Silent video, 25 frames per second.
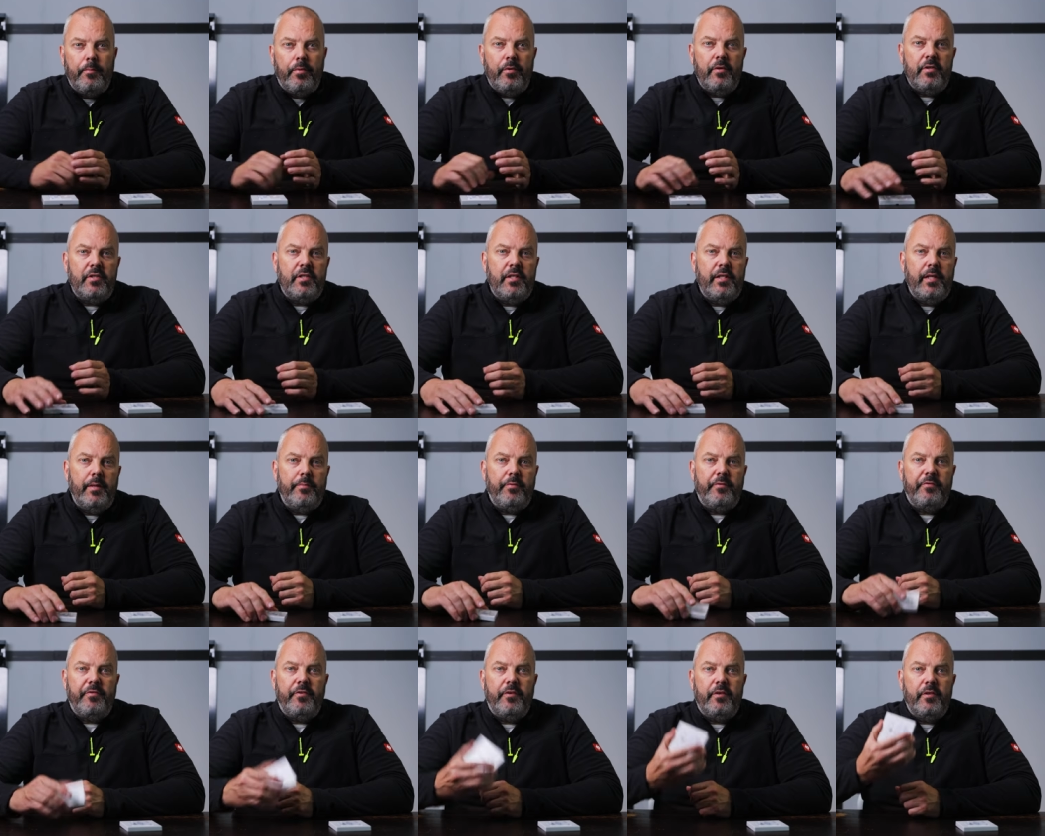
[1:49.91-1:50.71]
Personally, I
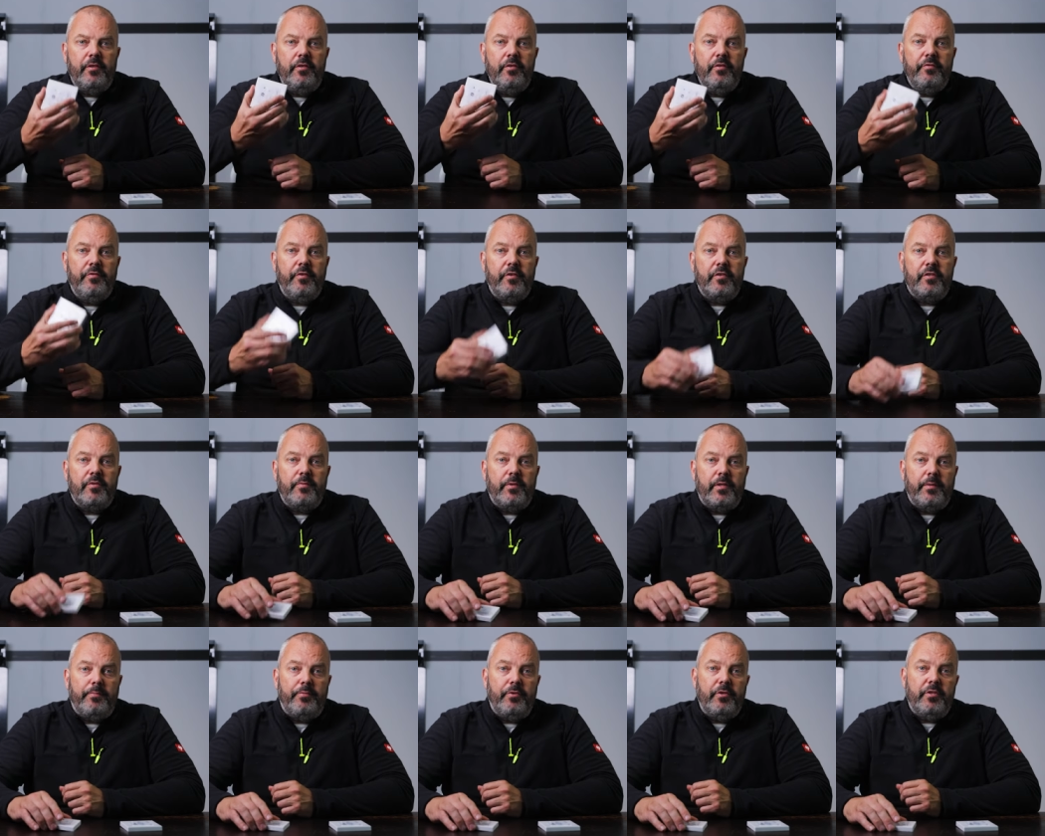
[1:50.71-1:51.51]
prefer the new
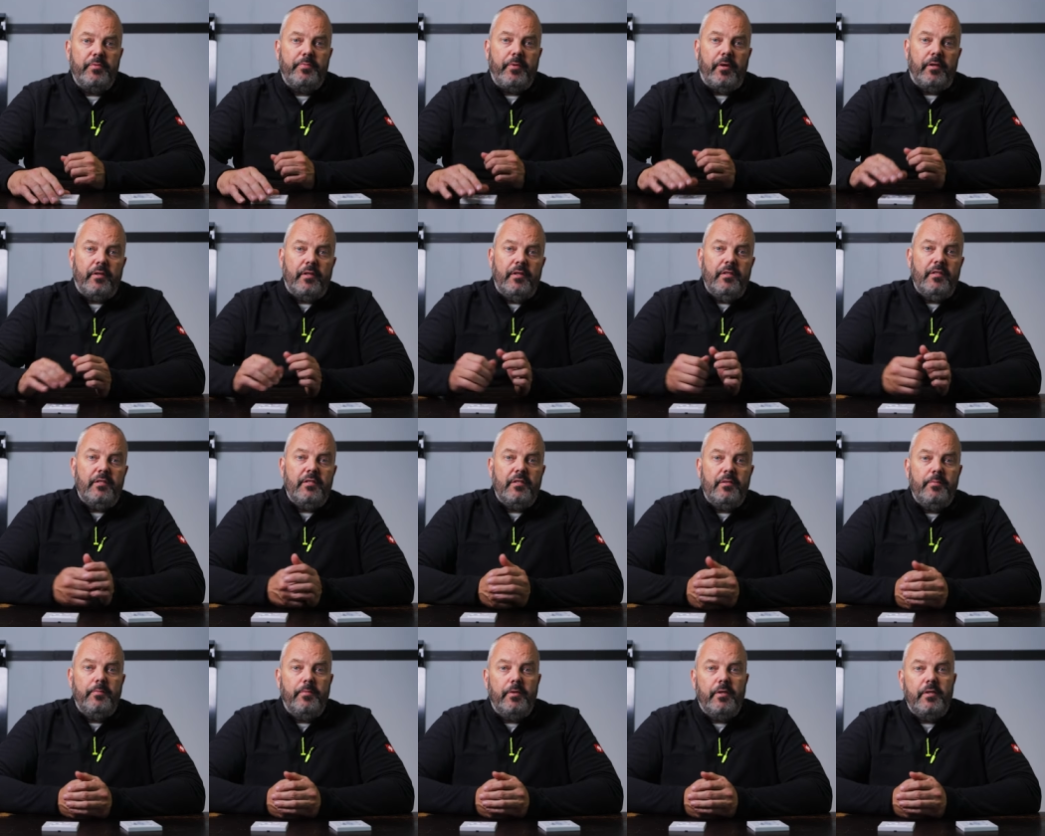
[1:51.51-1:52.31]
version with the push
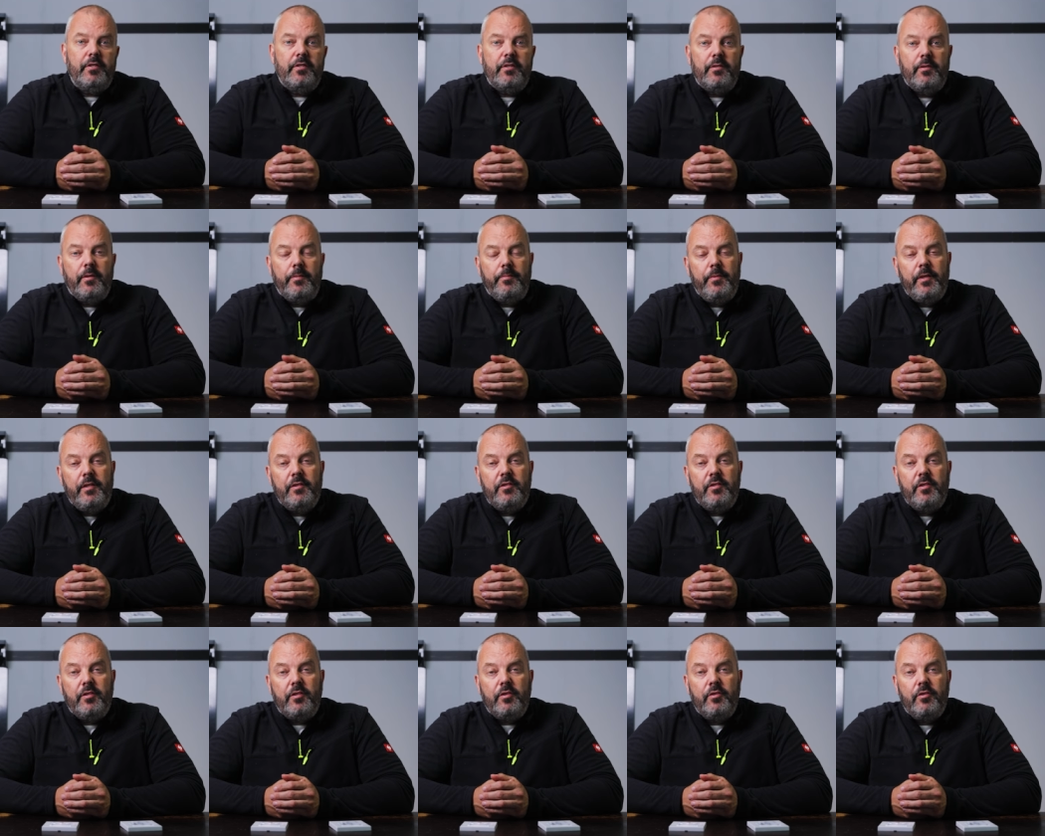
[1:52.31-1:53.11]
buttons because it
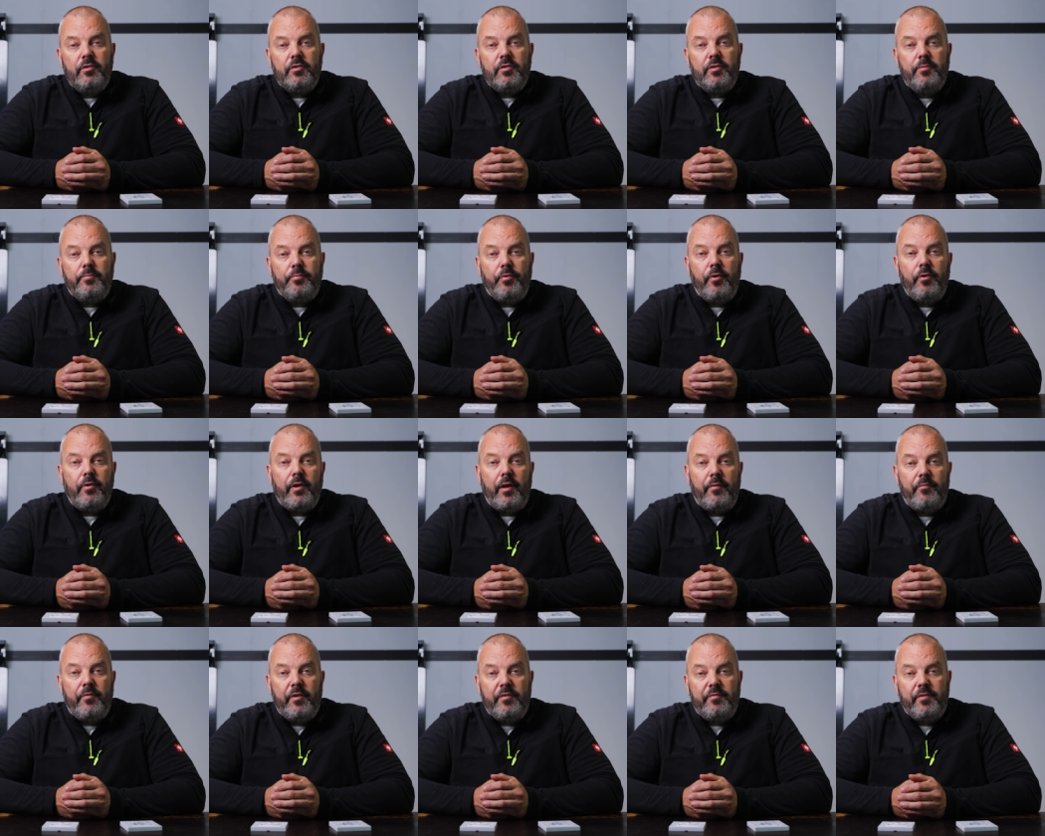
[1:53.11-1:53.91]
means you can also
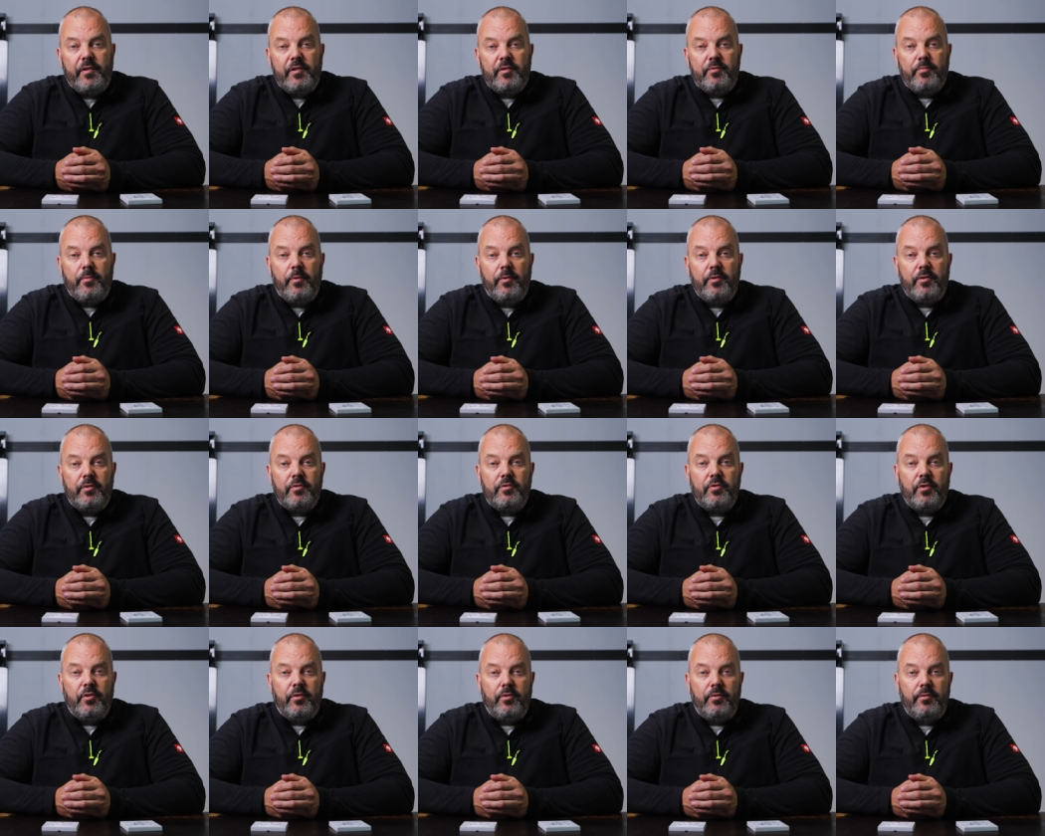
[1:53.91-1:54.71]
program with this remote
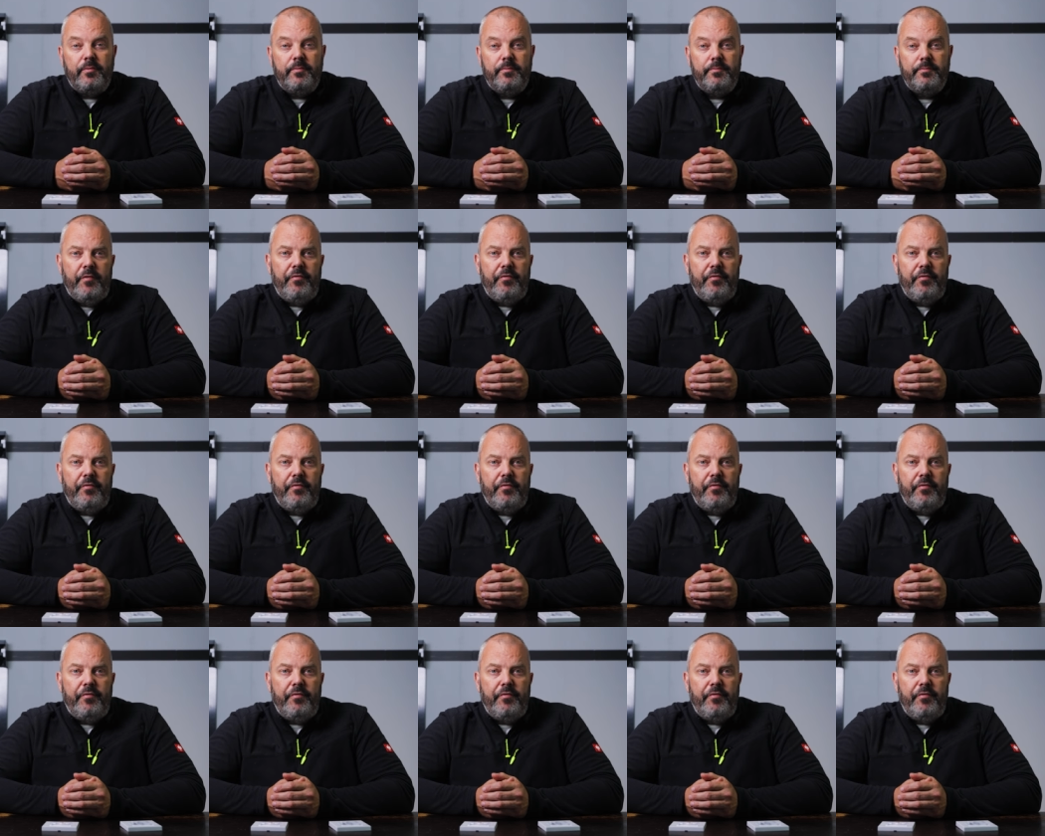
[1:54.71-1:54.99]
control.